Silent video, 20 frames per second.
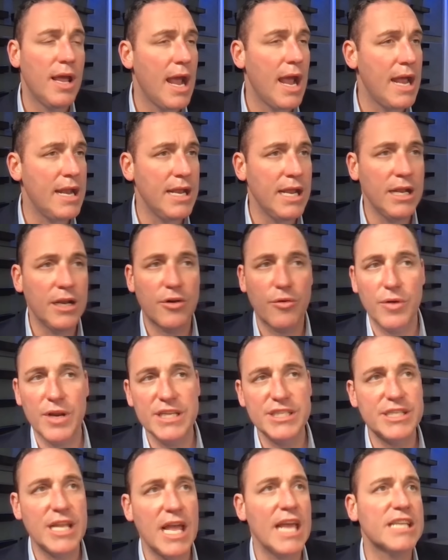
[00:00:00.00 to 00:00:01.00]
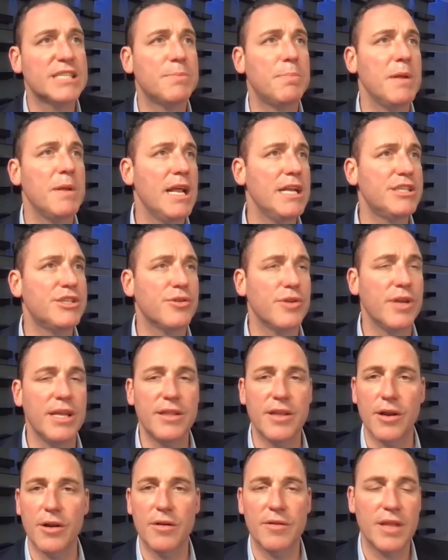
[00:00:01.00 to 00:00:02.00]
and increased exponentially
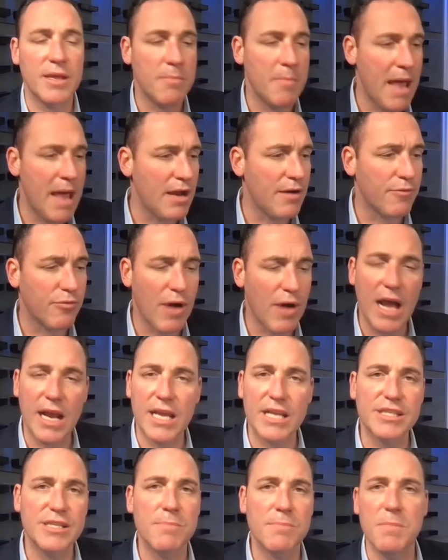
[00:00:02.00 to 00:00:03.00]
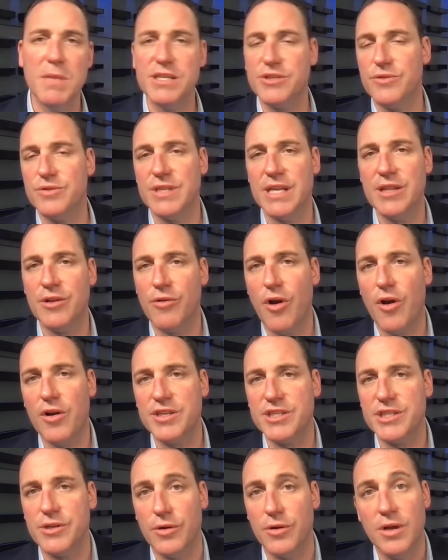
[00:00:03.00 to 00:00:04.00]
the amount of rockets and missiles in their
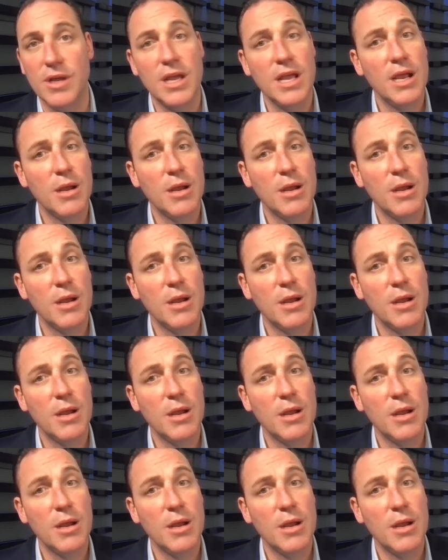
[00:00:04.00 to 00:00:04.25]
arsenal.